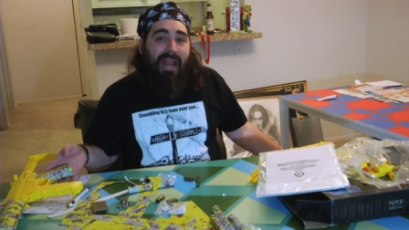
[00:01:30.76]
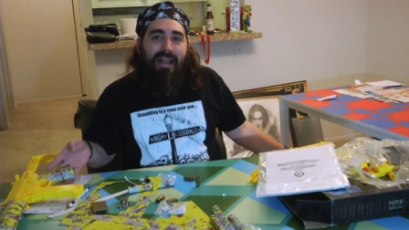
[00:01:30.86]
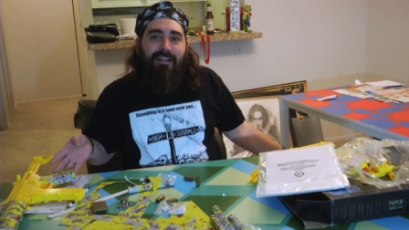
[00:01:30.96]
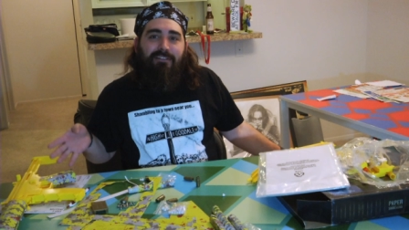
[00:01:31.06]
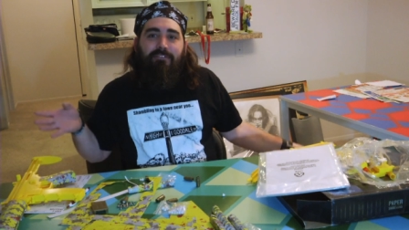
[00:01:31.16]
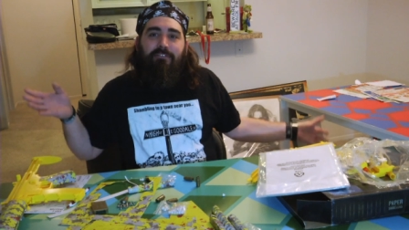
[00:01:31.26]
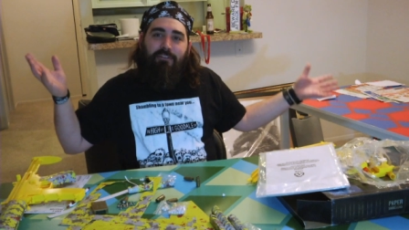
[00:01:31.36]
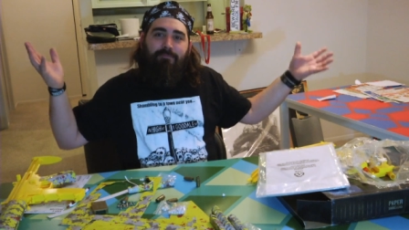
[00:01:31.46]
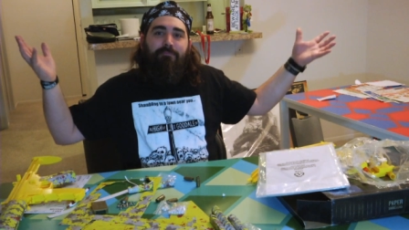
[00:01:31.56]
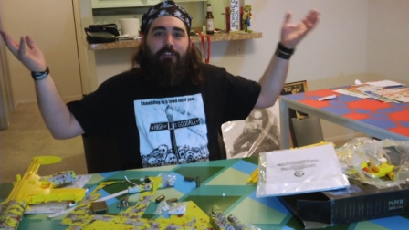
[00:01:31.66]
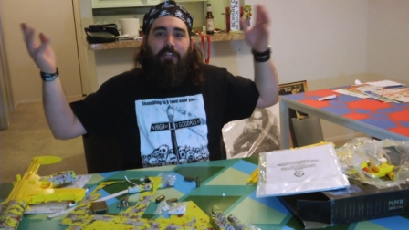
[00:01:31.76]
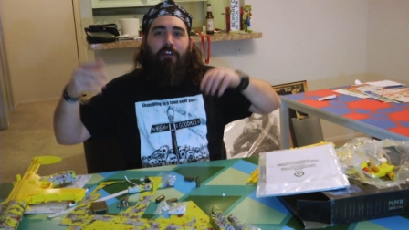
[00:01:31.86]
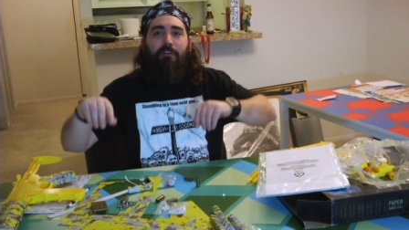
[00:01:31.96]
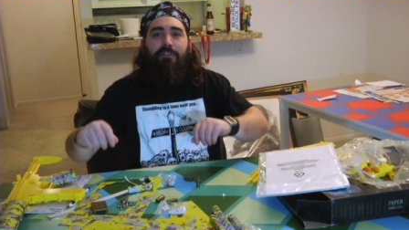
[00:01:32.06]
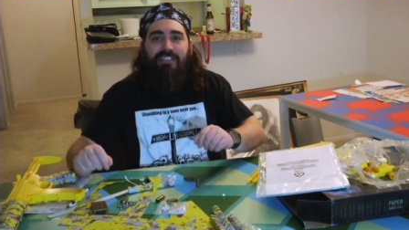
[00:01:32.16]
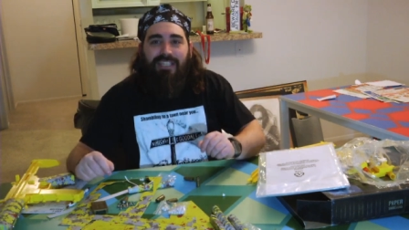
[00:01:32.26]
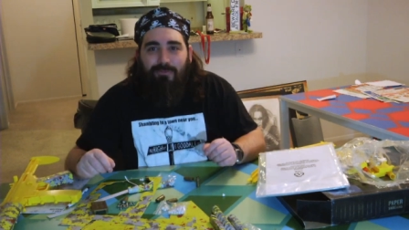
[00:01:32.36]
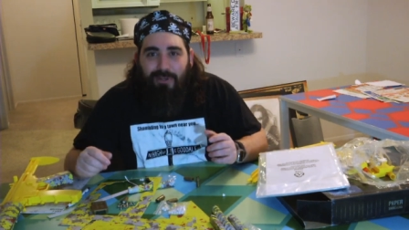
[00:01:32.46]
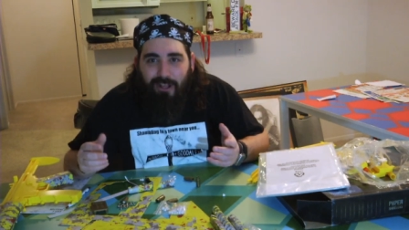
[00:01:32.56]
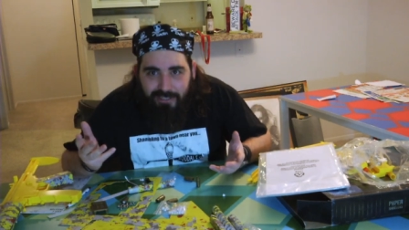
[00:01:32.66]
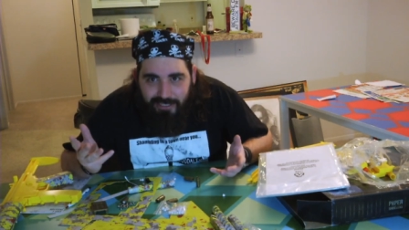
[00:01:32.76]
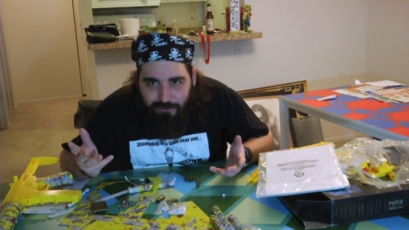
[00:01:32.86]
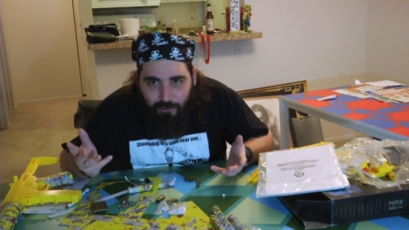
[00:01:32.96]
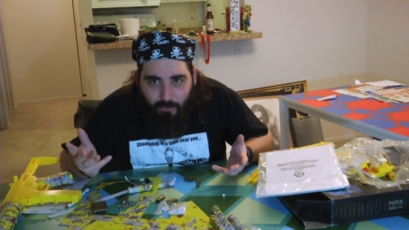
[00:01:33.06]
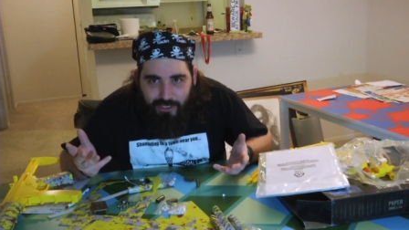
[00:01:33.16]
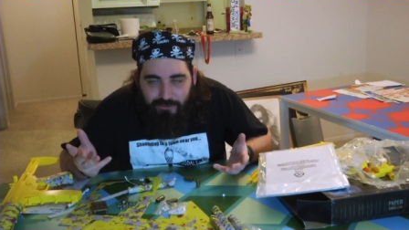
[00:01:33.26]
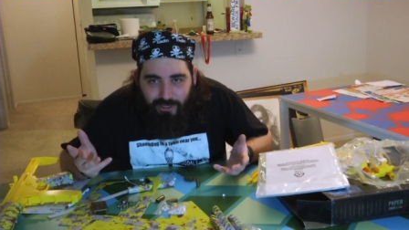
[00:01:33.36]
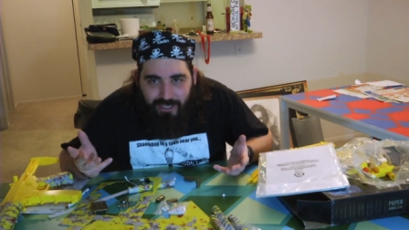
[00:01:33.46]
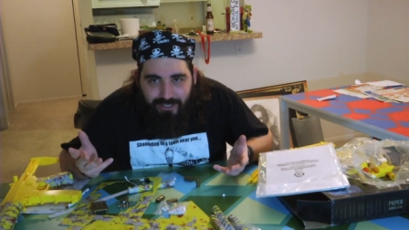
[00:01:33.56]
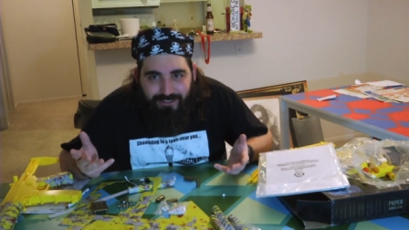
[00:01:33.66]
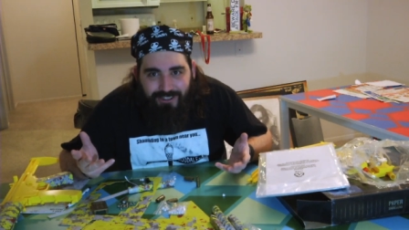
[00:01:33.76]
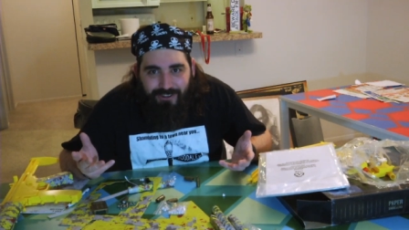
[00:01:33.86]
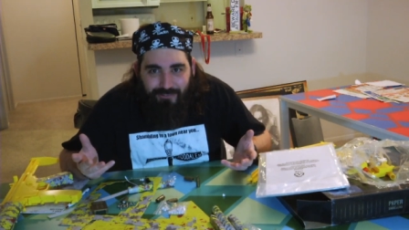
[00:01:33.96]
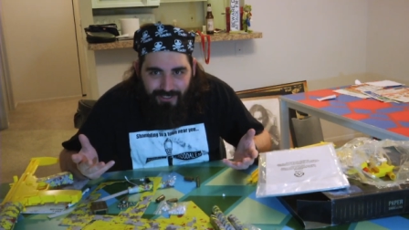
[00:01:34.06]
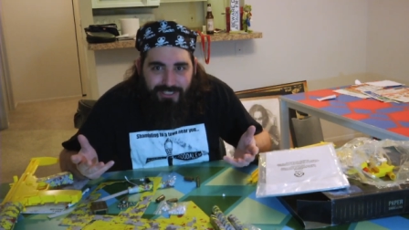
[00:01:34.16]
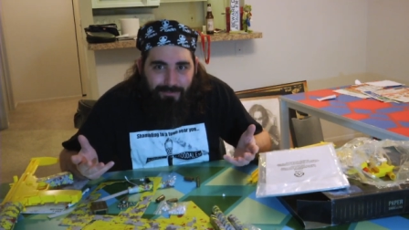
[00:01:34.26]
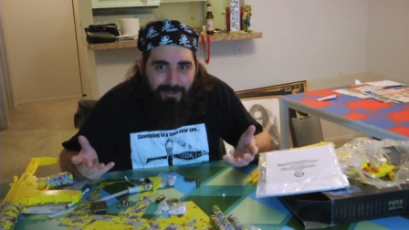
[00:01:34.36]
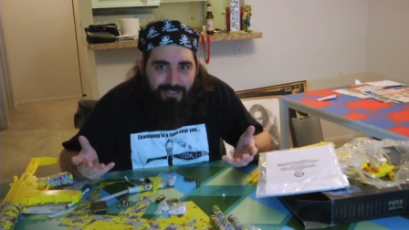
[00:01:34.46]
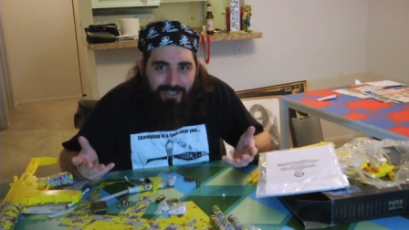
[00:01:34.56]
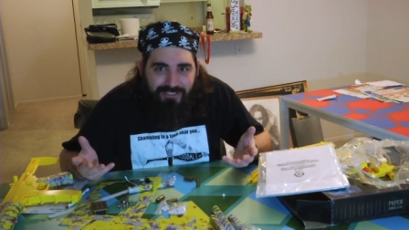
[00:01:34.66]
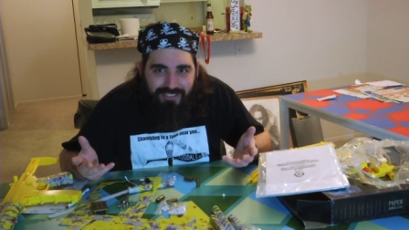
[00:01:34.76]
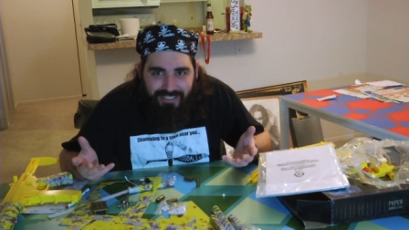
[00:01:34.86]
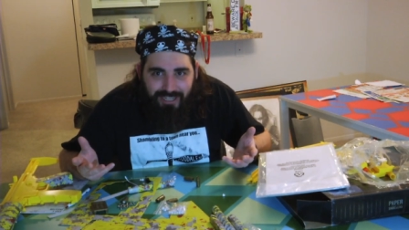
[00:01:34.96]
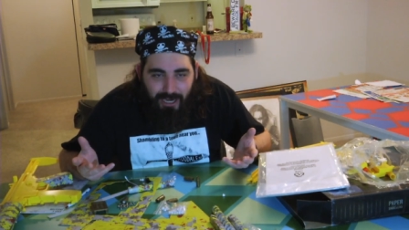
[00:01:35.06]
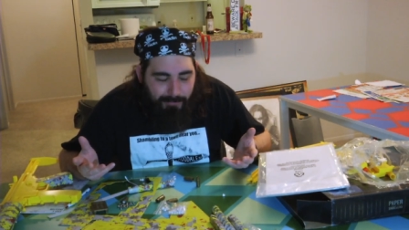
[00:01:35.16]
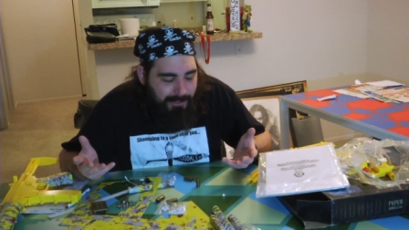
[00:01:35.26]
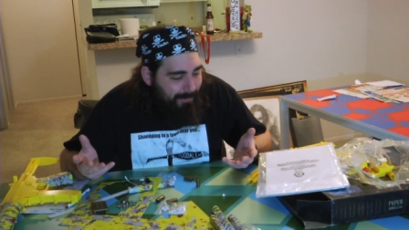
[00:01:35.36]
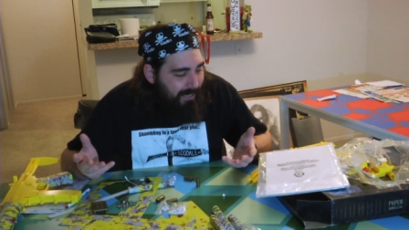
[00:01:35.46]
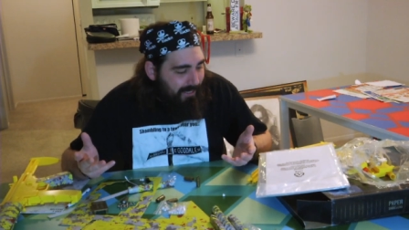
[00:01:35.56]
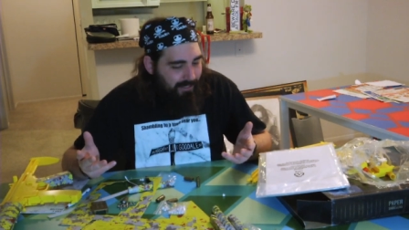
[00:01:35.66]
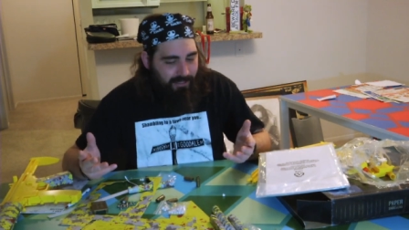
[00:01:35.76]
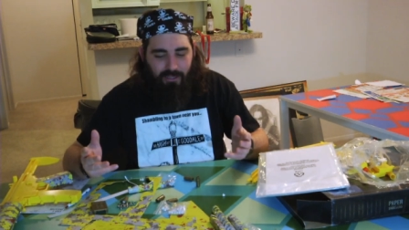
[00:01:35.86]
And, you know, that's how we all get our toys, right? We ship our guns in a garbage bag.